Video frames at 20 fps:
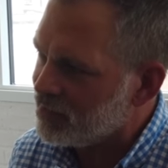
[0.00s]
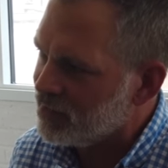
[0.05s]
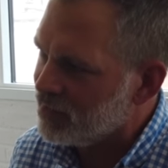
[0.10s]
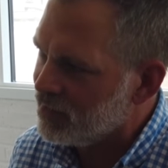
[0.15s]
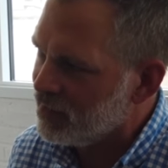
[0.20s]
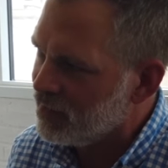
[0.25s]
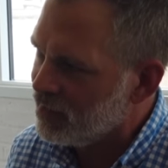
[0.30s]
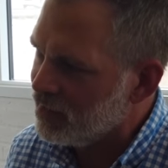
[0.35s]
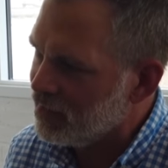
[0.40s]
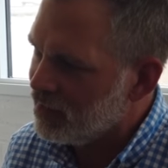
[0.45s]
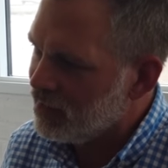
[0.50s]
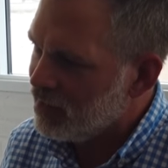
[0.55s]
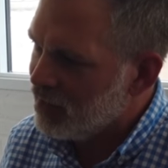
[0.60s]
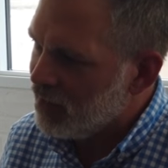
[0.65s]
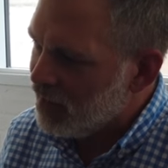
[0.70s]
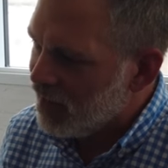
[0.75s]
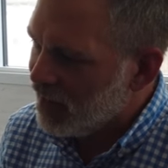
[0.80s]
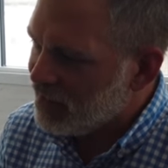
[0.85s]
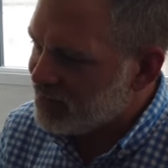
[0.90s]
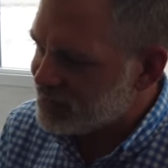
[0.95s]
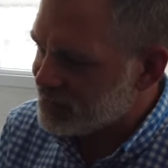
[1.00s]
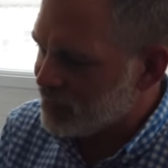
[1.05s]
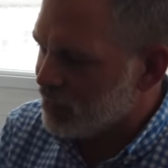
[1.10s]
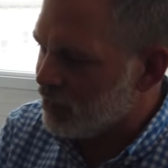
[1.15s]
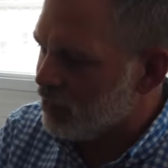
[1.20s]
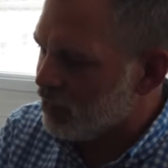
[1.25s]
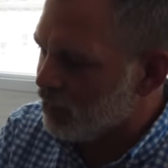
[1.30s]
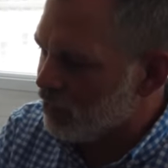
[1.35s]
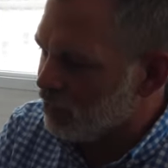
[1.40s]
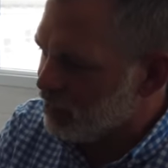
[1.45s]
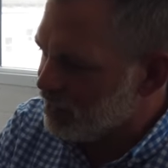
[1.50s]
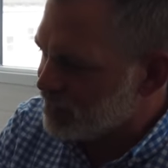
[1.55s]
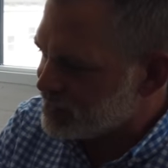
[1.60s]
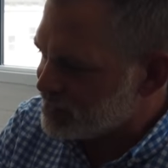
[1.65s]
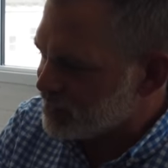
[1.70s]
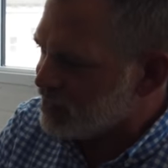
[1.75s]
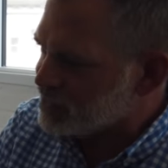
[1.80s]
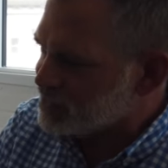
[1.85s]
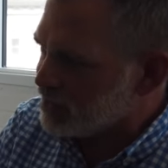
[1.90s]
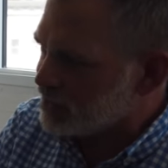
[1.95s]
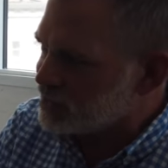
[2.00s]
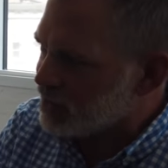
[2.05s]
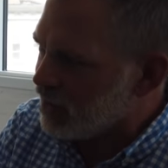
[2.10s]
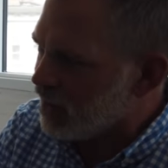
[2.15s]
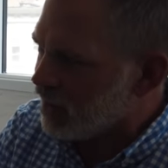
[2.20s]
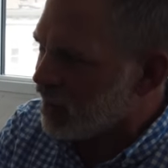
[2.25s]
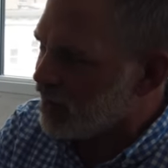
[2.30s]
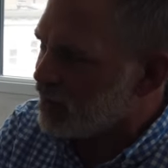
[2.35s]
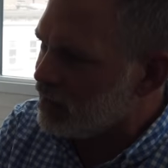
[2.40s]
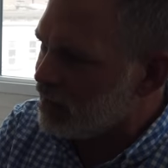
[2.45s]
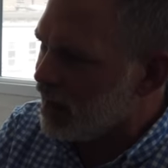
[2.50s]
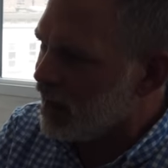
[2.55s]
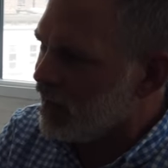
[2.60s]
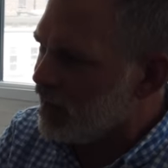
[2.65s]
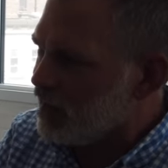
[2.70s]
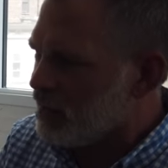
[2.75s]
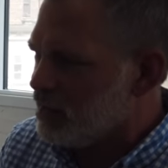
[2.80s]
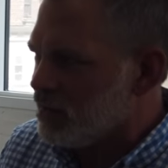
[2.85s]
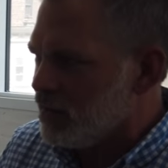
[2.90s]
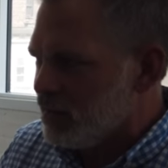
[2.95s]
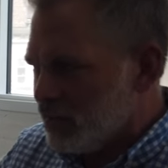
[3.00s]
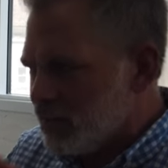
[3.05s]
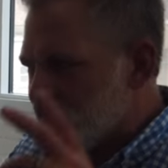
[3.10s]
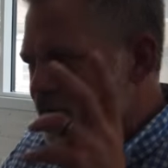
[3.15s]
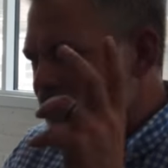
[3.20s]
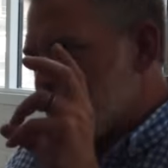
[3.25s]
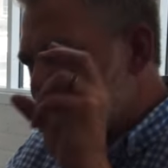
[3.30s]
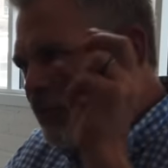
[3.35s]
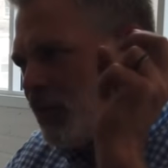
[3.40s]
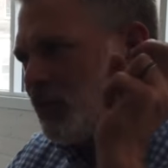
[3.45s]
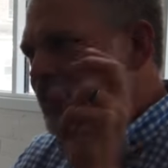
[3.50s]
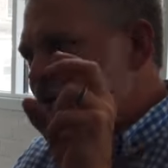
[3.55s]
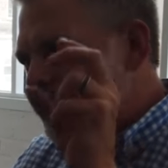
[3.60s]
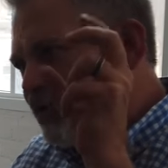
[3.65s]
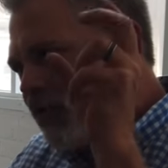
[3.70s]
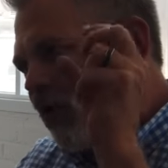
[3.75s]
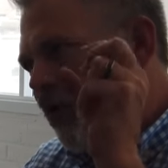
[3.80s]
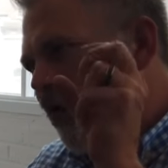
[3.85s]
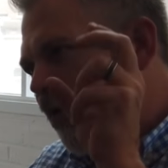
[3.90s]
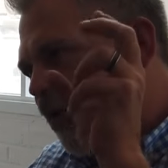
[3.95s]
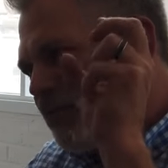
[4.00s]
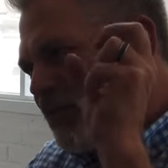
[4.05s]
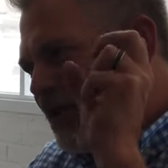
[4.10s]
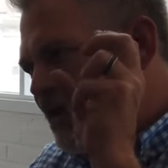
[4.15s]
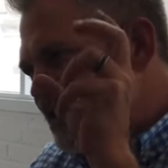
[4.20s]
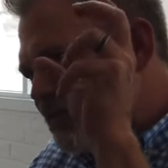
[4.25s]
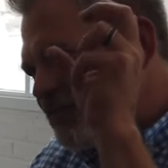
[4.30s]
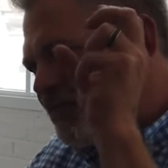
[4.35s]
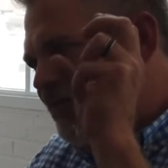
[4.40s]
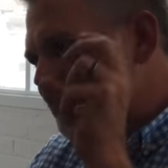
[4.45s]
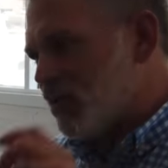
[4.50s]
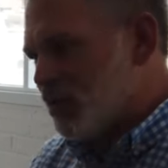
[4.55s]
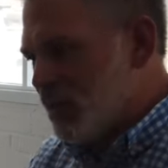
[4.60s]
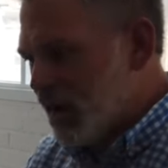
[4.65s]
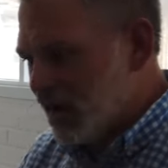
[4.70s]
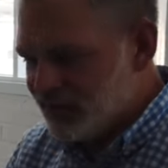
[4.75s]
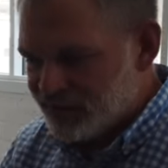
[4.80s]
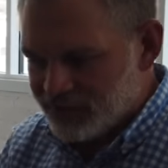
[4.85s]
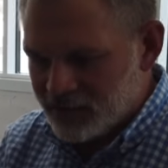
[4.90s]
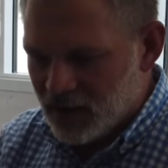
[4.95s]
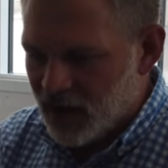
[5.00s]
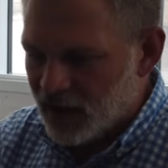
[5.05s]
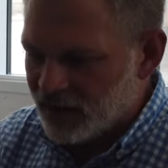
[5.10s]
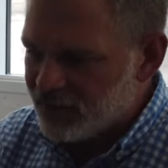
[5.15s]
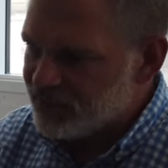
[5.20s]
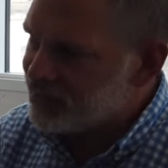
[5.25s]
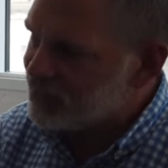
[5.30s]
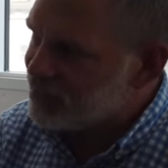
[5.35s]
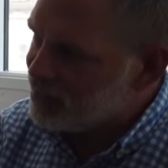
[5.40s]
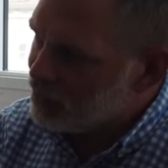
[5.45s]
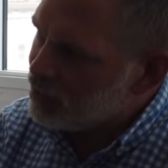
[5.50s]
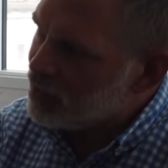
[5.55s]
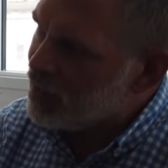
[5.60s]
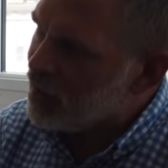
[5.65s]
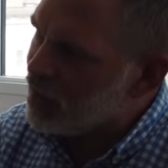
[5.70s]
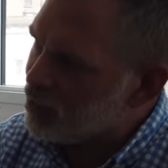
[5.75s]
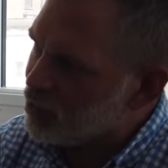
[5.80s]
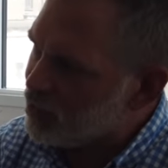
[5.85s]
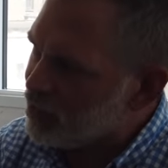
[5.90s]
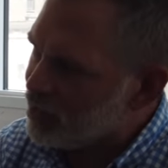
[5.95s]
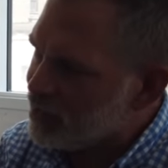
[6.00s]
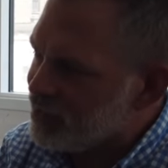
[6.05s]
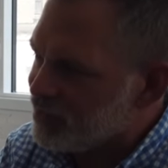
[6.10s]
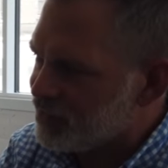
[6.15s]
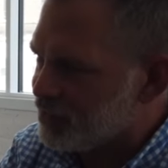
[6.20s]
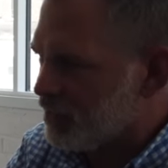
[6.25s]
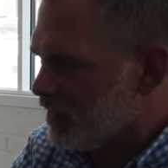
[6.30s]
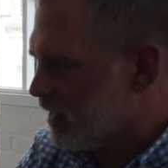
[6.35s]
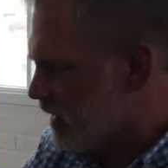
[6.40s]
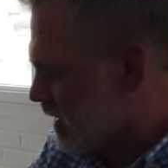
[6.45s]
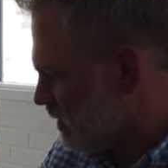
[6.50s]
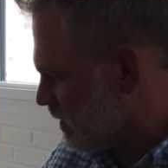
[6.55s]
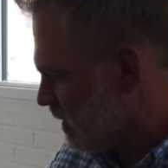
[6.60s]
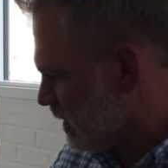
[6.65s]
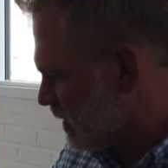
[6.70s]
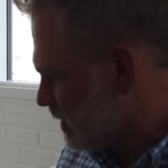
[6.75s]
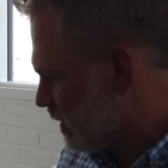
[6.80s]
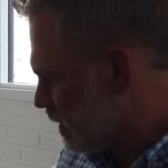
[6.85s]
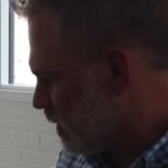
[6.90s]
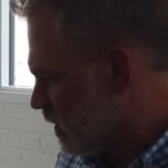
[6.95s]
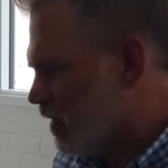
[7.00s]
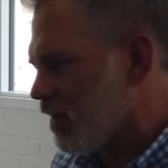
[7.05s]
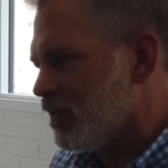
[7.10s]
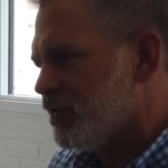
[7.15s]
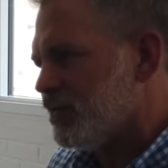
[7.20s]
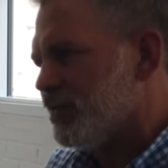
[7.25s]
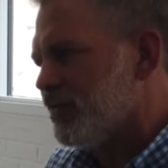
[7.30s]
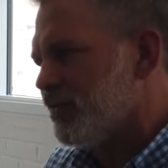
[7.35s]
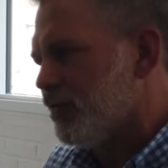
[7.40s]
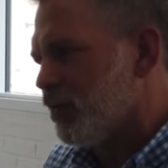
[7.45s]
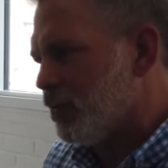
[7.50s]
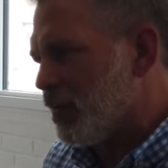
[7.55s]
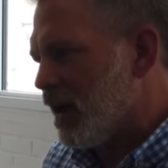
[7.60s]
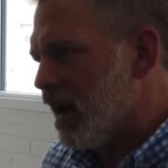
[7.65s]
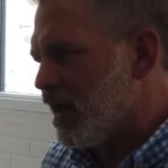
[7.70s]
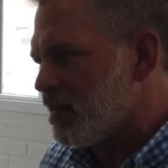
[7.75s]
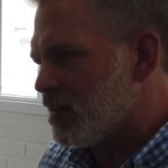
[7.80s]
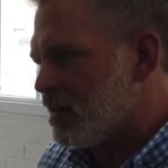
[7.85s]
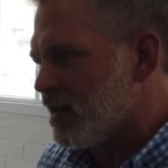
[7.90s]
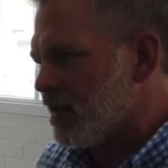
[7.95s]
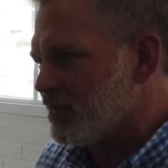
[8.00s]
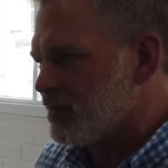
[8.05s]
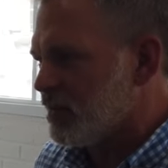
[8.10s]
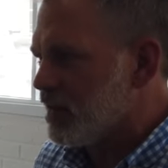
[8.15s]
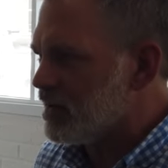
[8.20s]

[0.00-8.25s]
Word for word: I couldn't agree with and you. So, more. And so you start talking to a what we call medium format size still camera is really giving us a large format thing.